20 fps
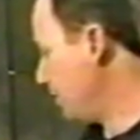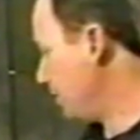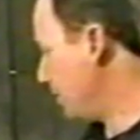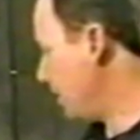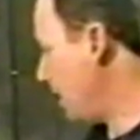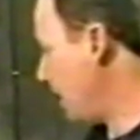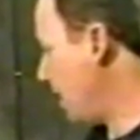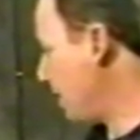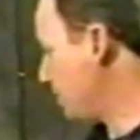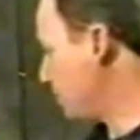
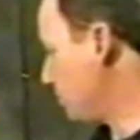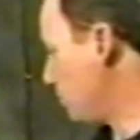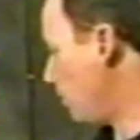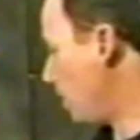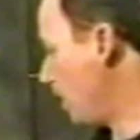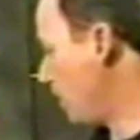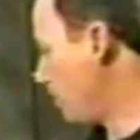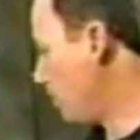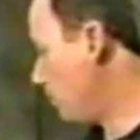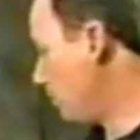The X and
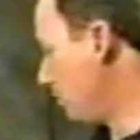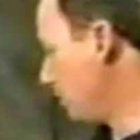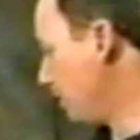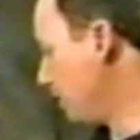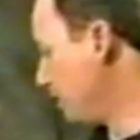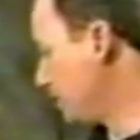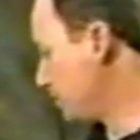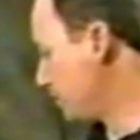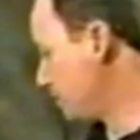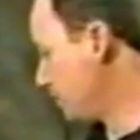Y
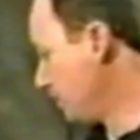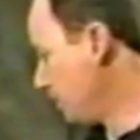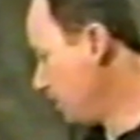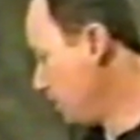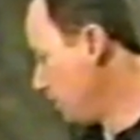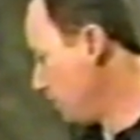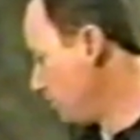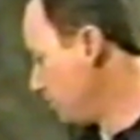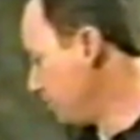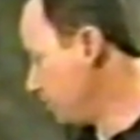coordinates
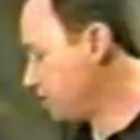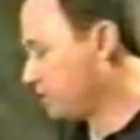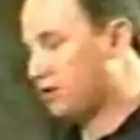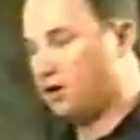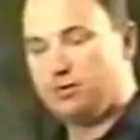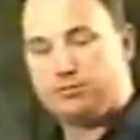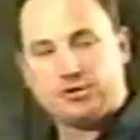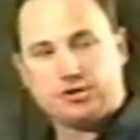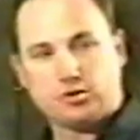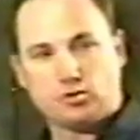will
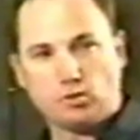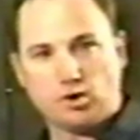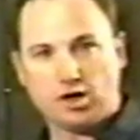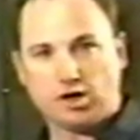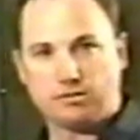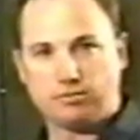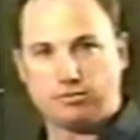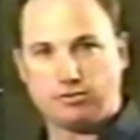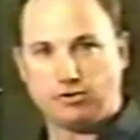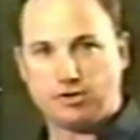determine the
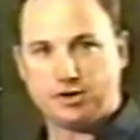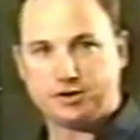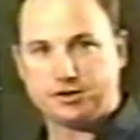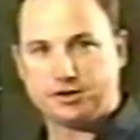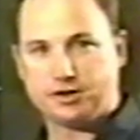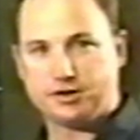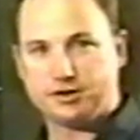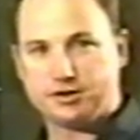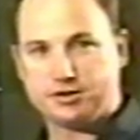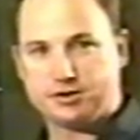weld points
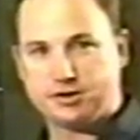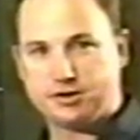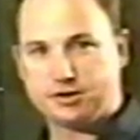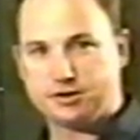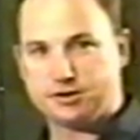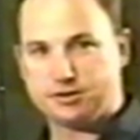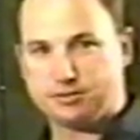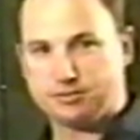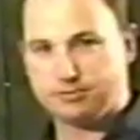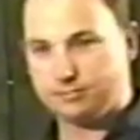on this
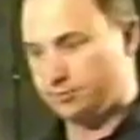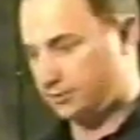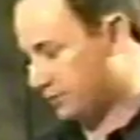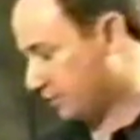system.